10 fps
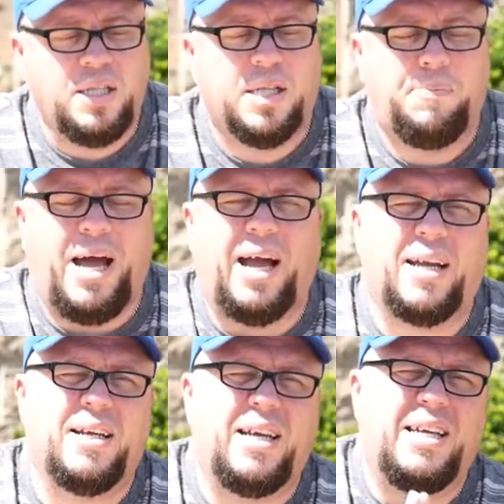The back
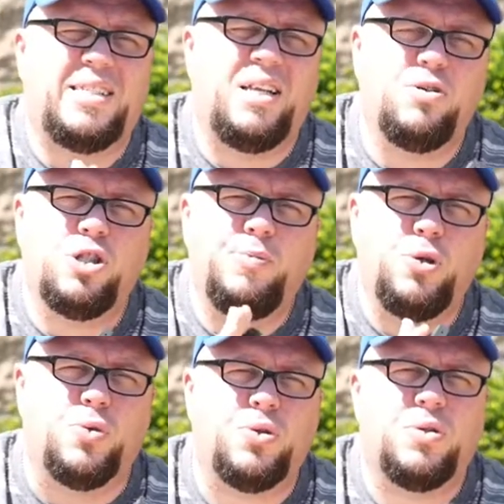is a little
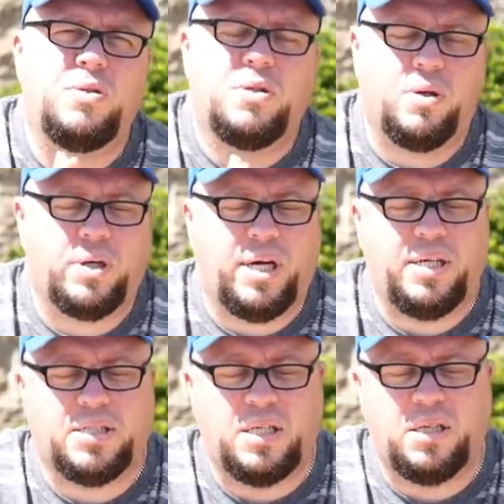smooth. Okay,
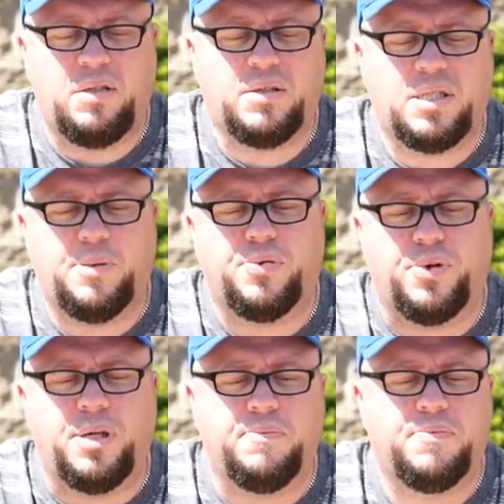it's a little
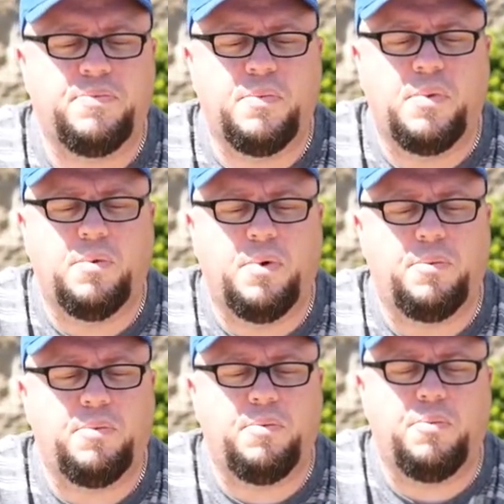slippery.
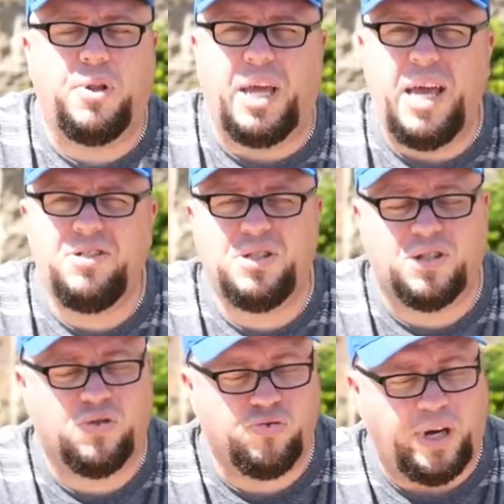The edges are
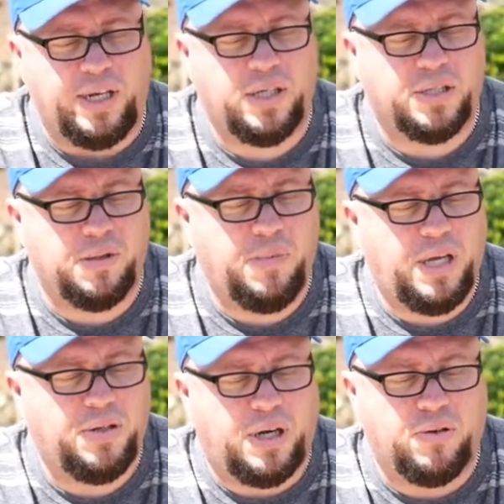great because they're
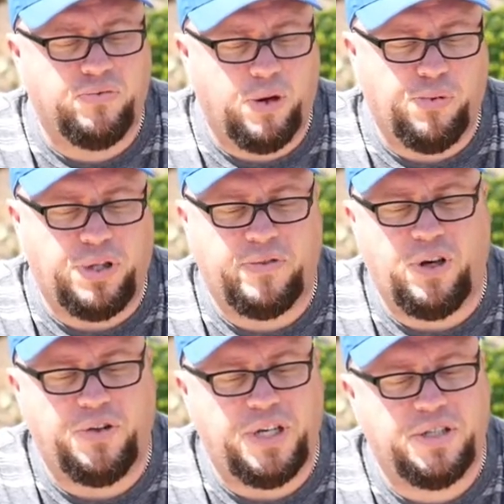made out of rubber and they've
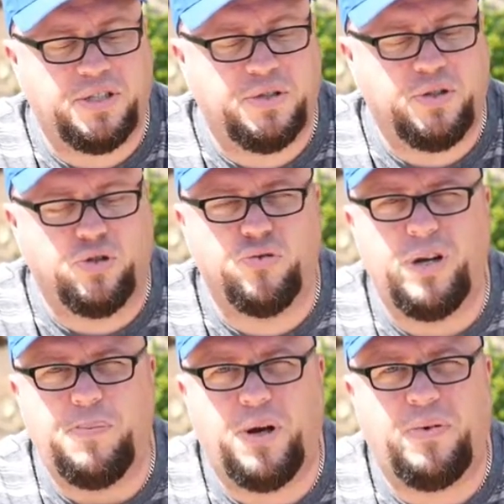got this
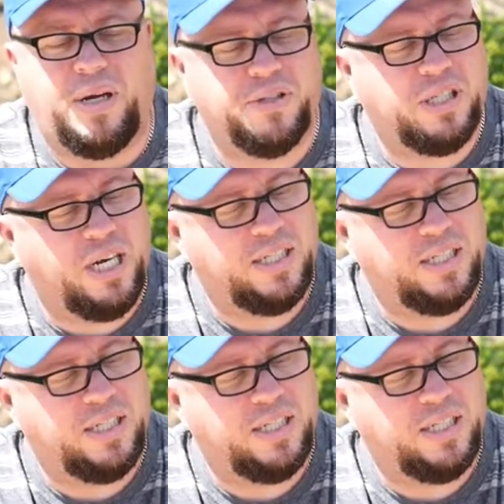grip around the side.